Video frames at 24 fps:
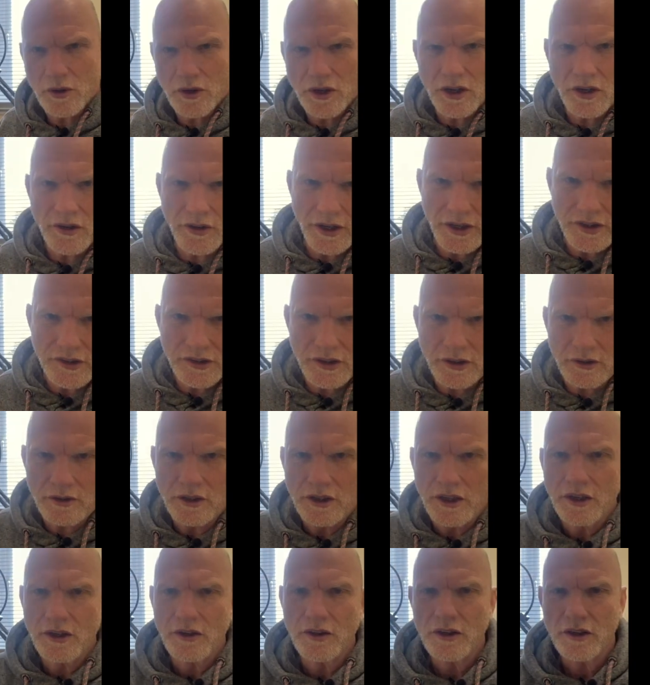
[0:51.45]
are they? So
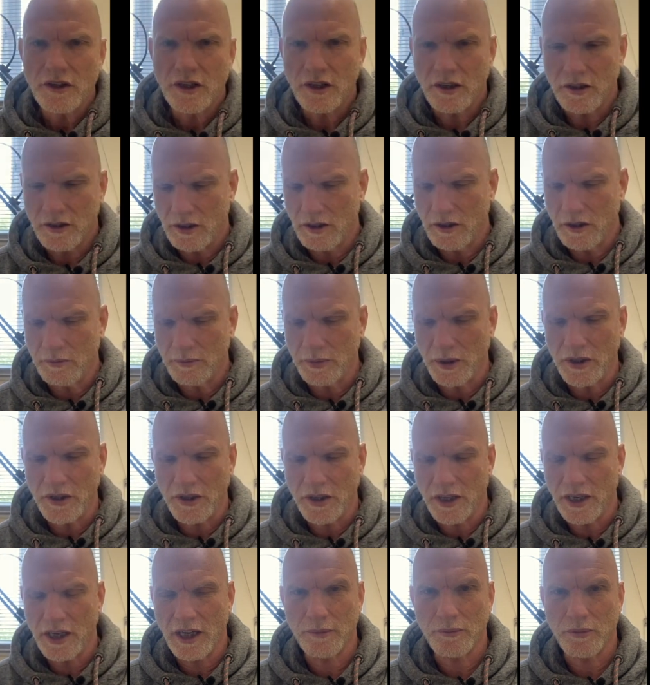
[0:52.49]
a
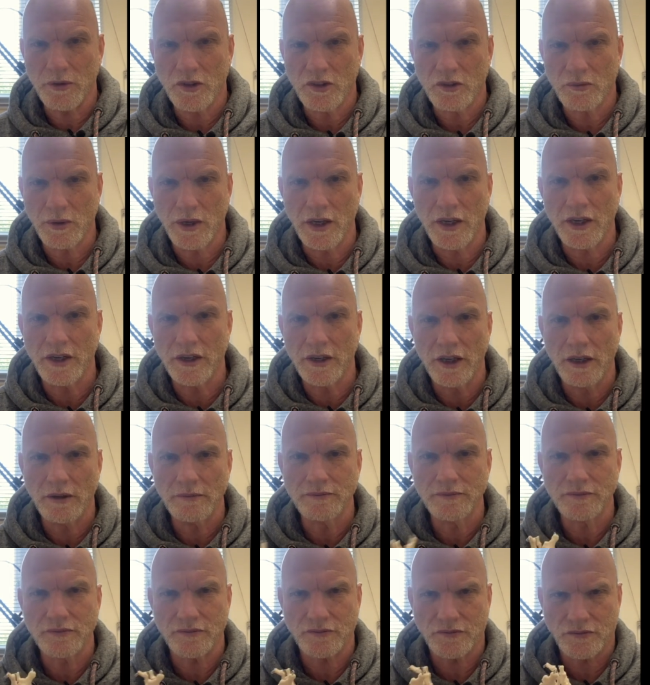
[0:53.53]
bunion happens
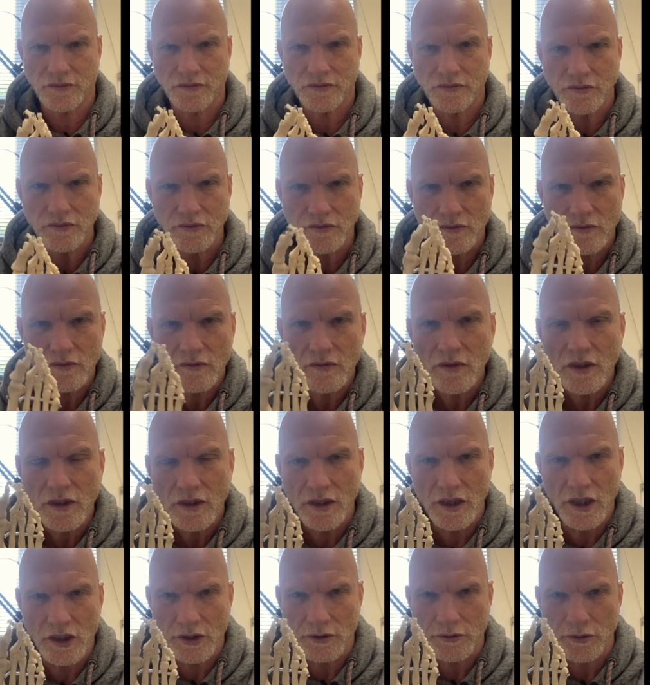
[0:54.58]
when,
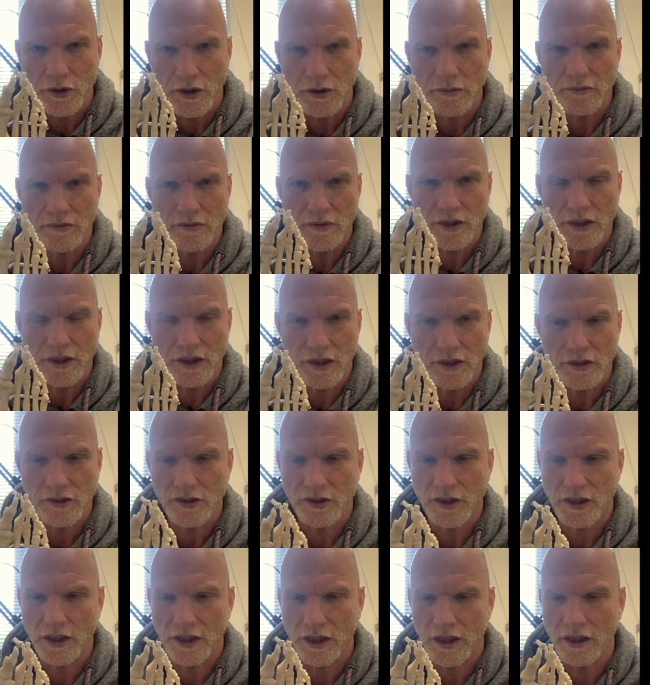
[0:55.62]
here's a foot, you're going to
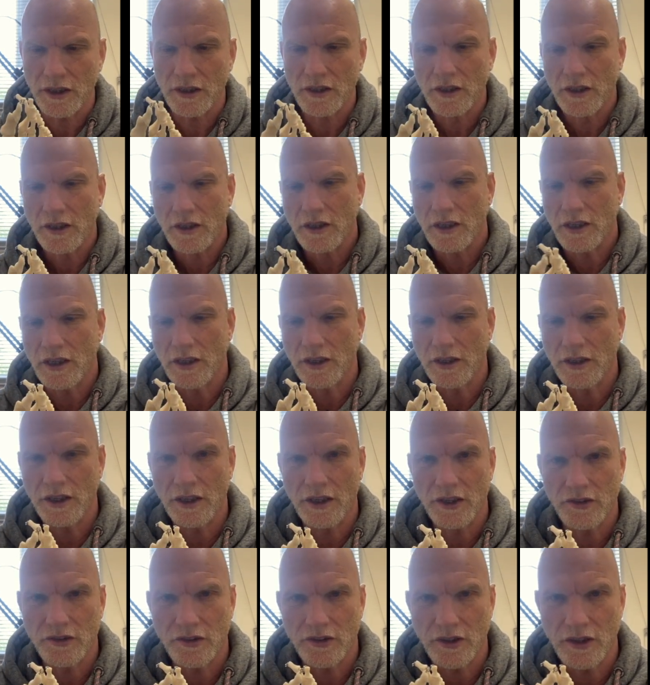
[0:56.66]
see here, and
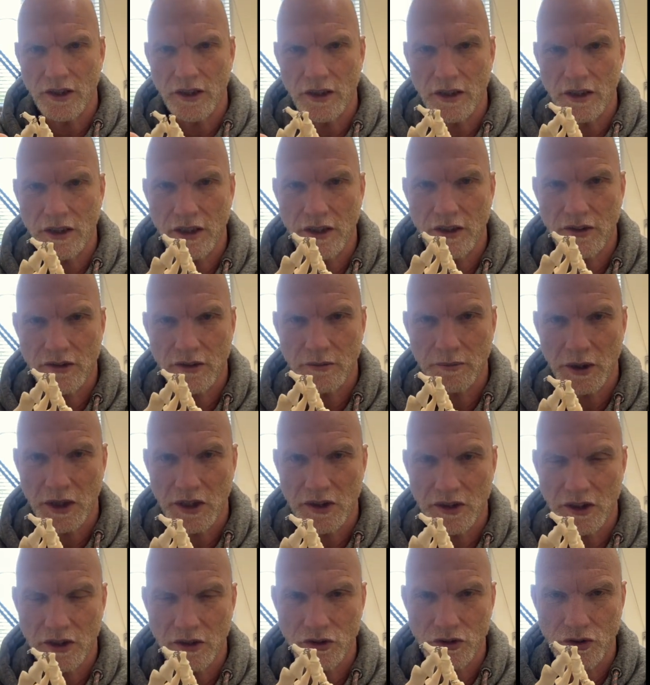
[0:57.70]
here's the big
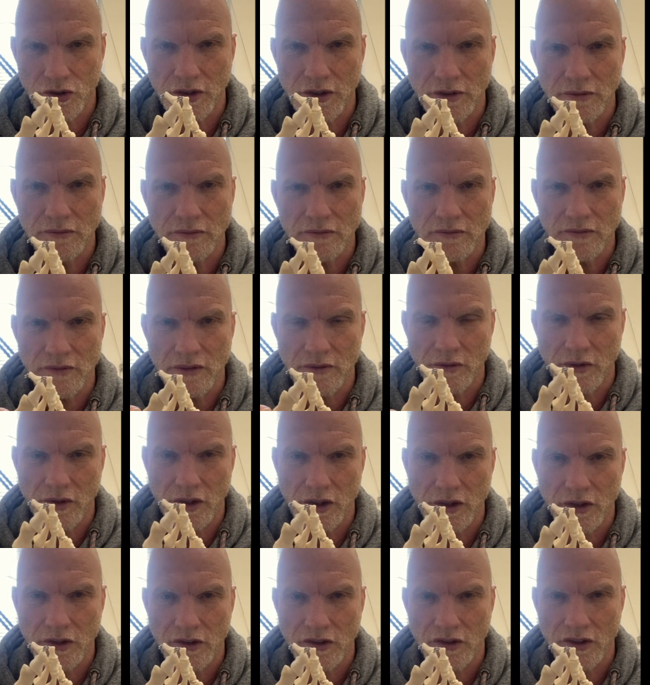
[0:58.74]
toe joint.
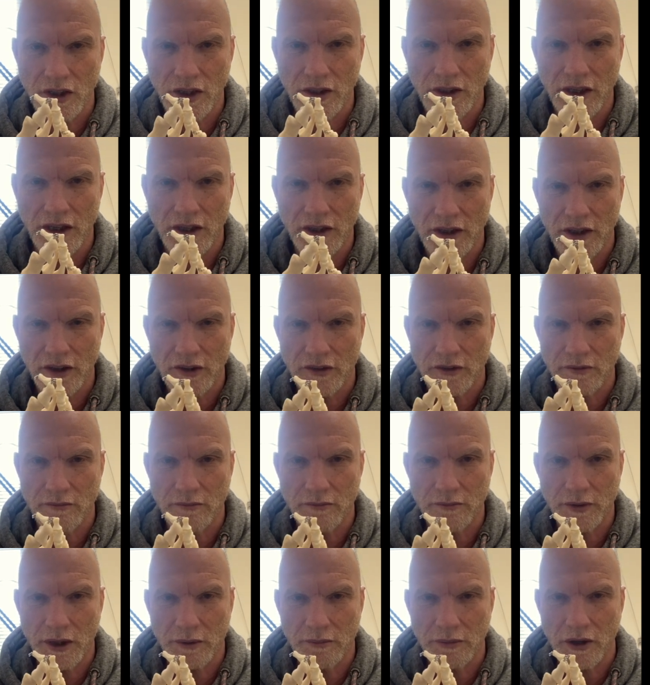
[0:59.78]
You can see that
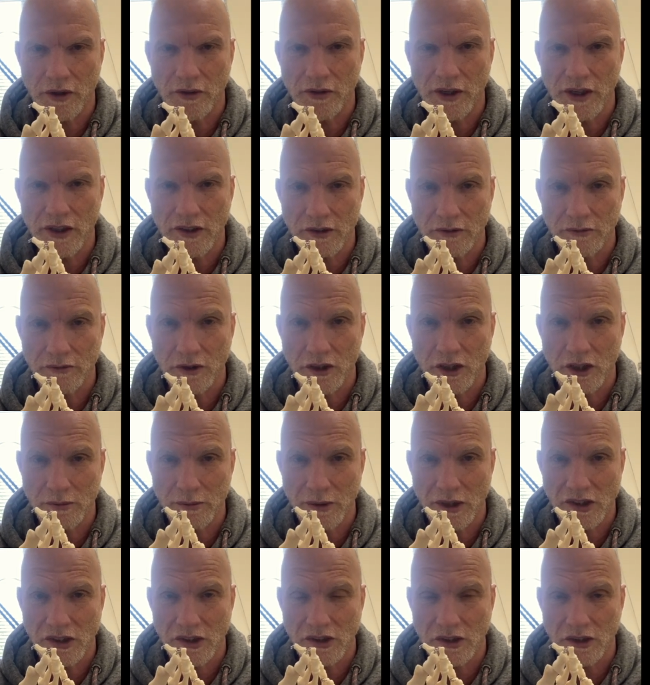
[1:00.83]
big bone there is the first
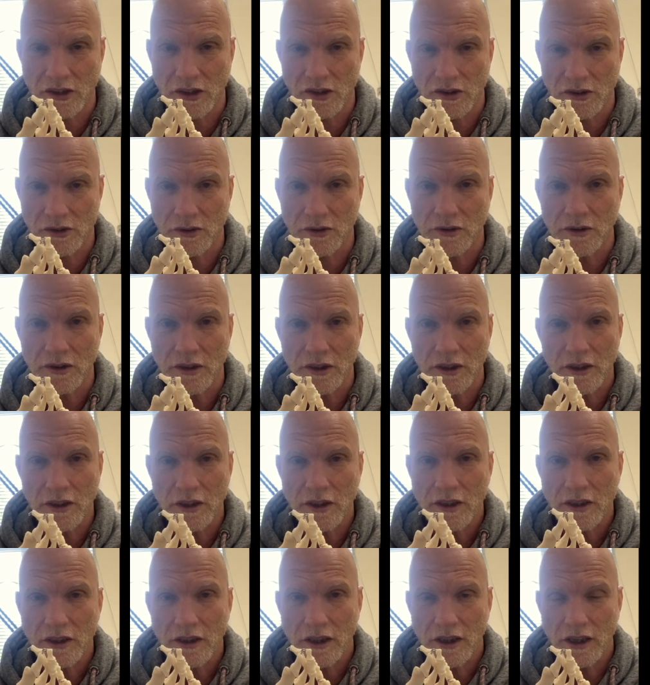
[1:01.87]
metatarsal.
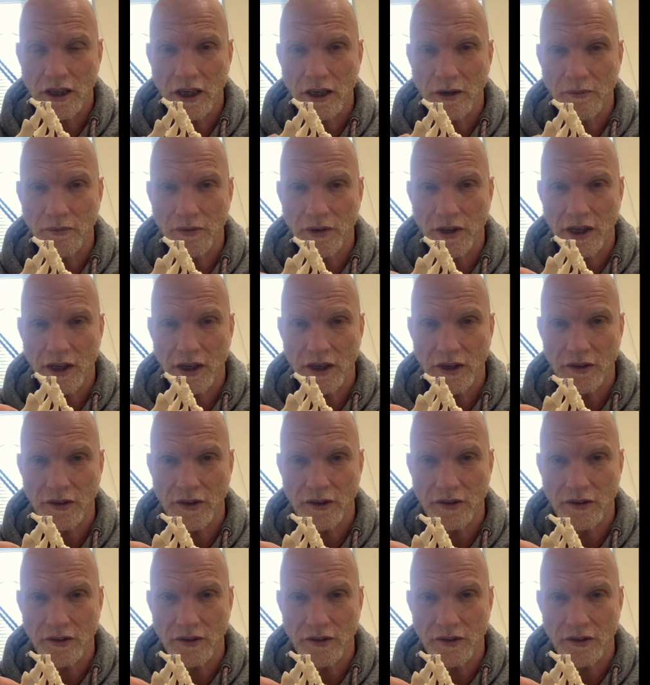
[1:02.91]
And